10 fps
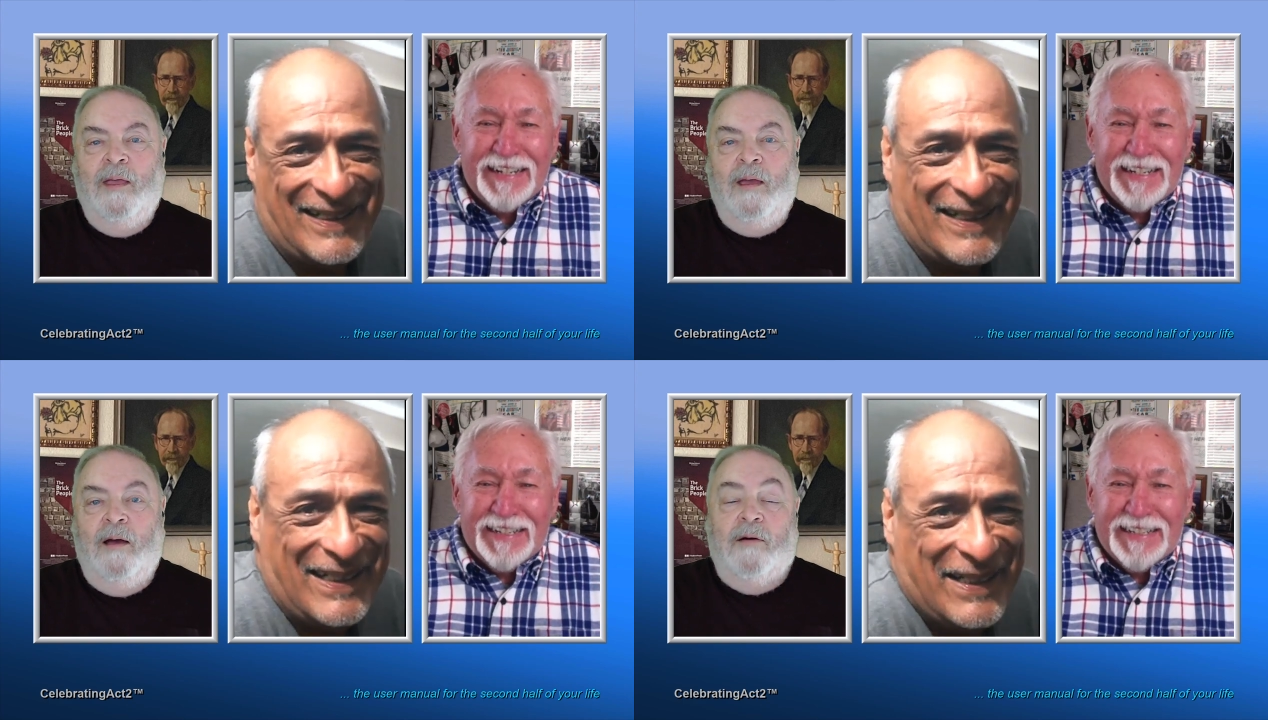
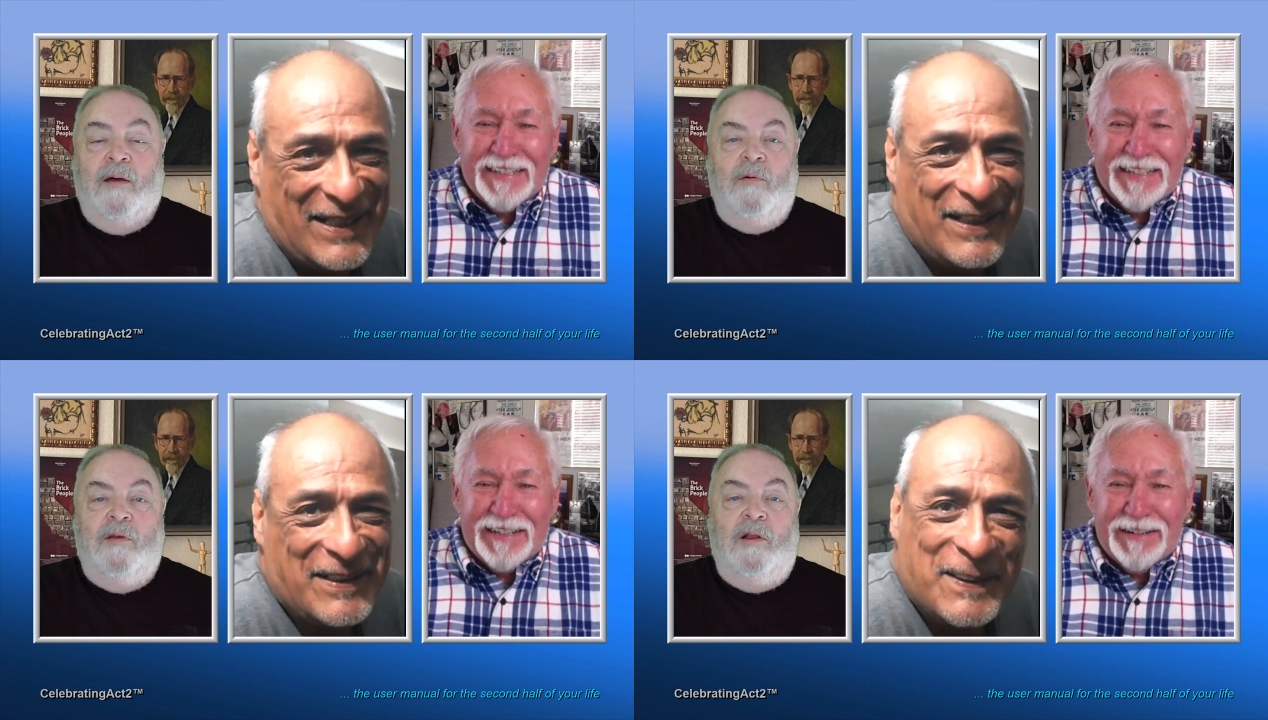Speaker 1: okay
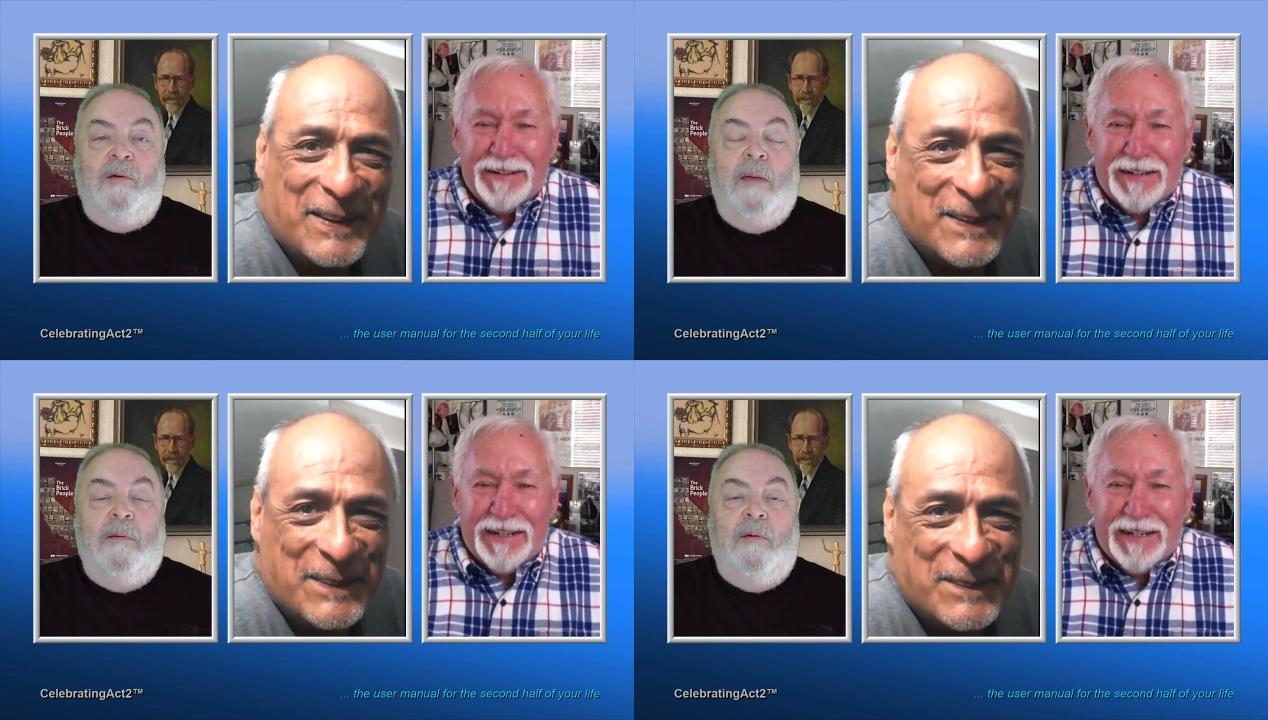well you know
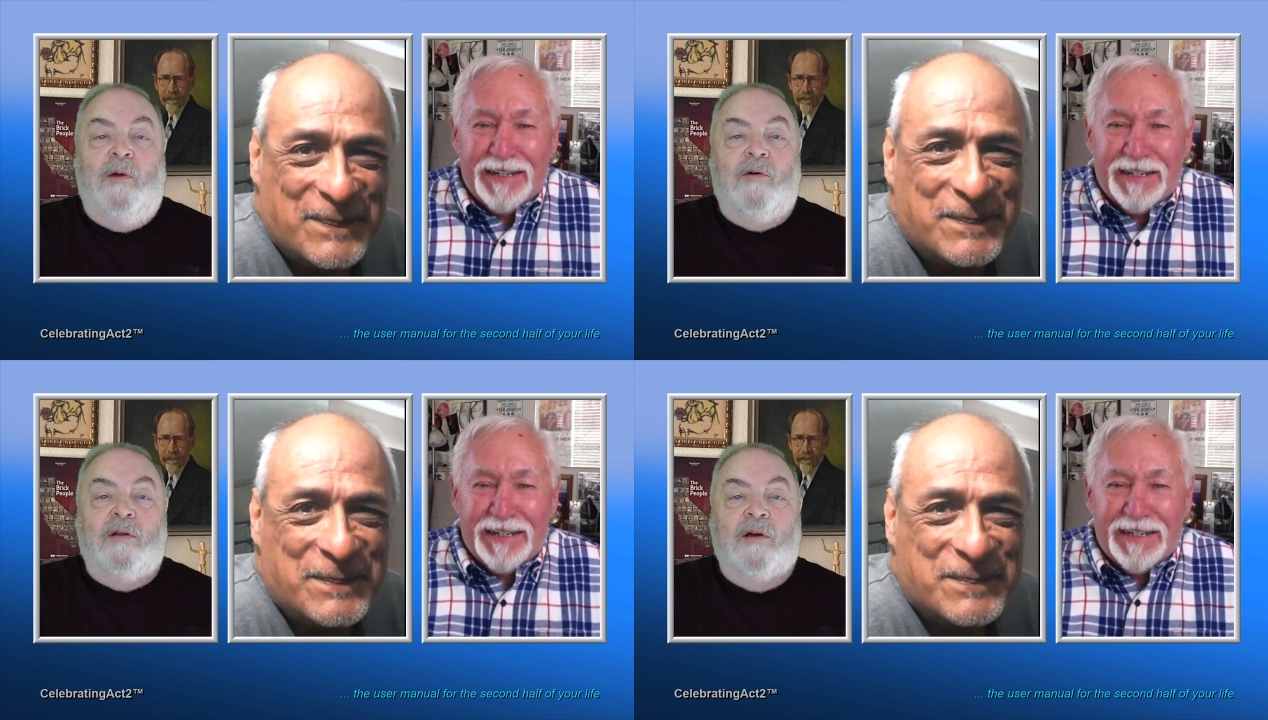maybe we
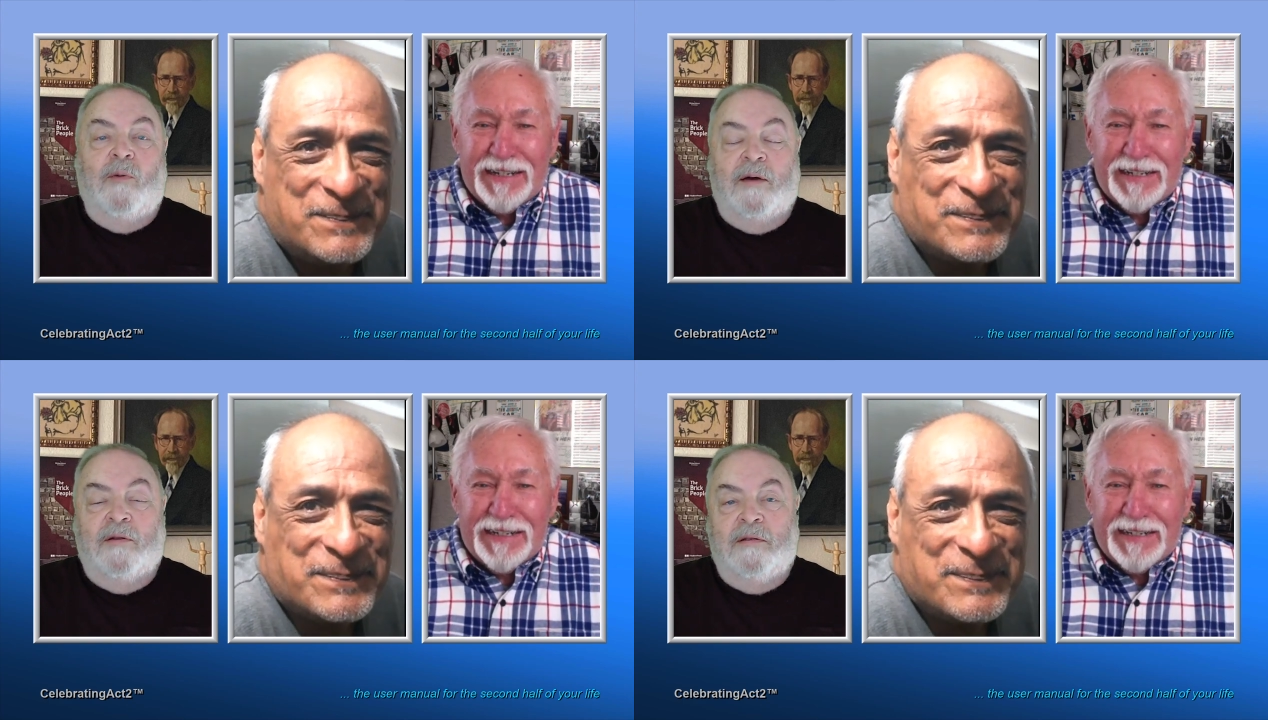ought to go
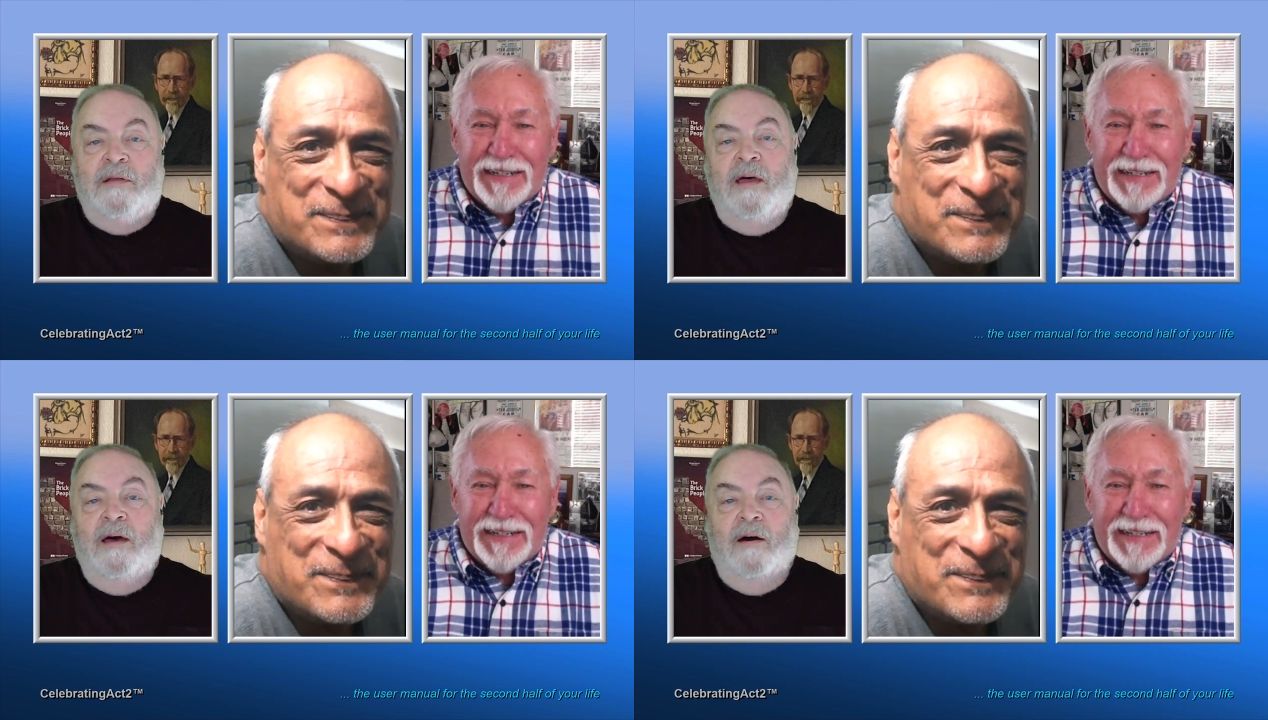out on
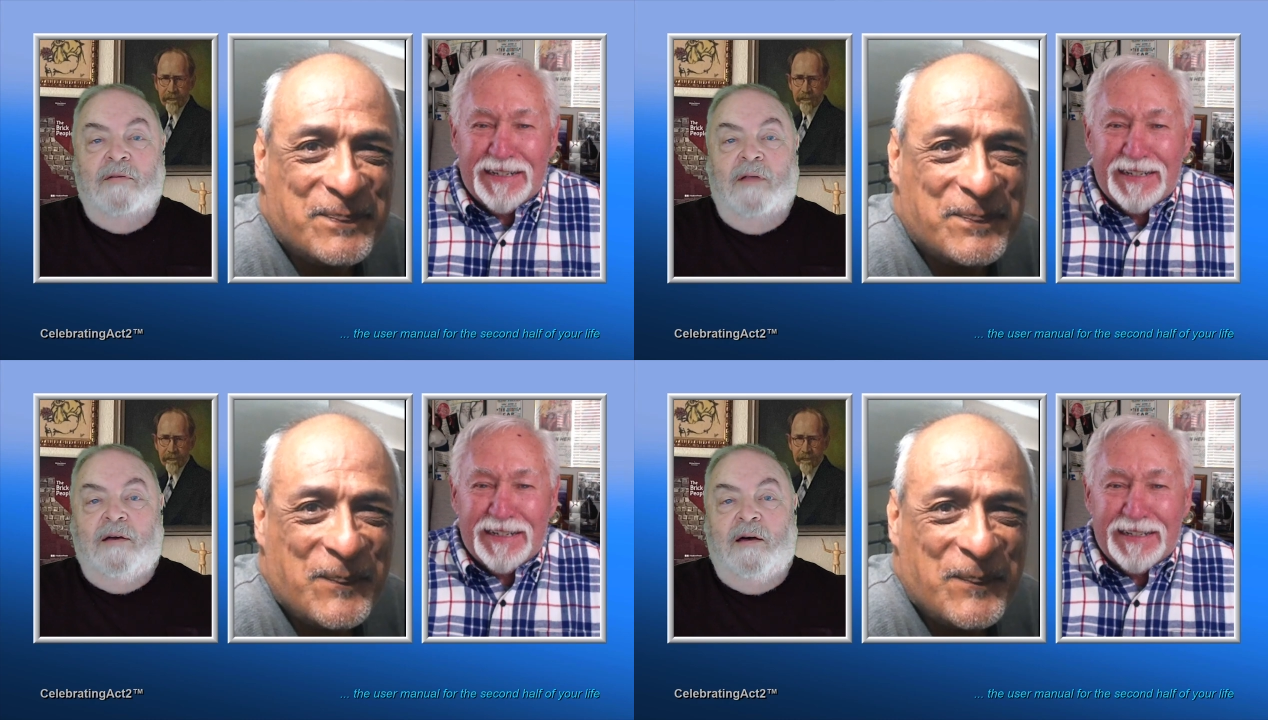
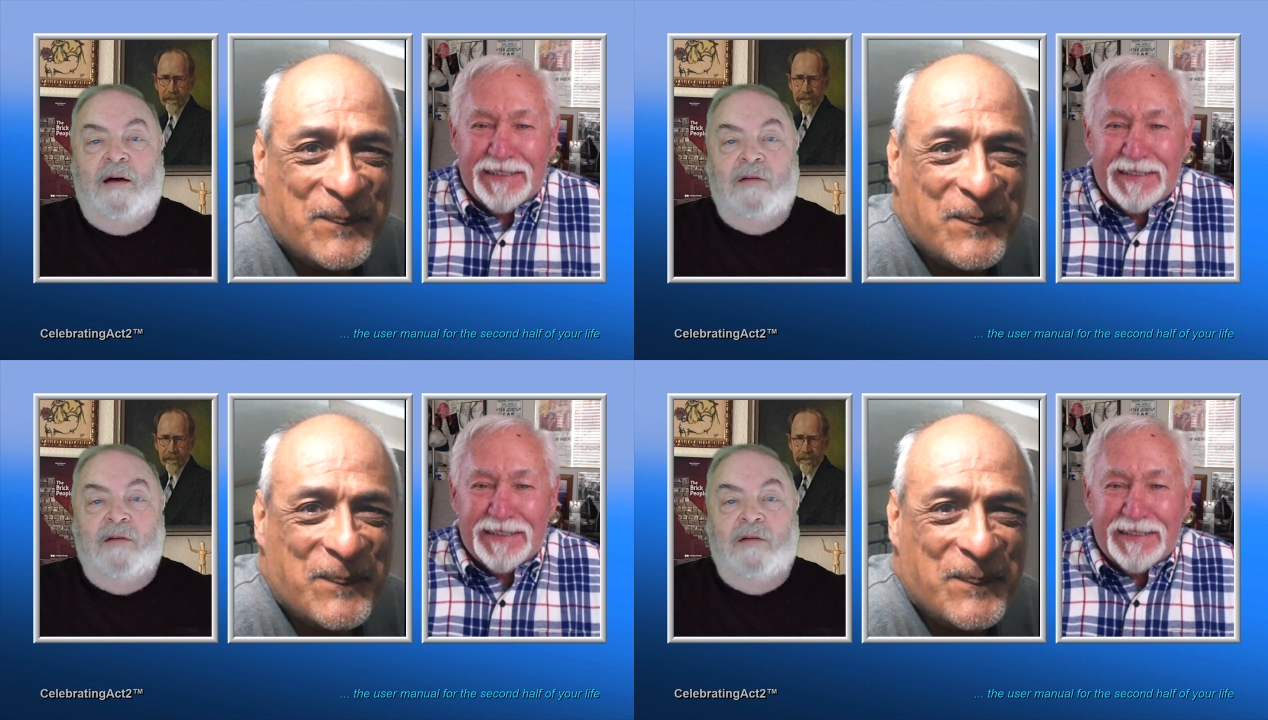on like a,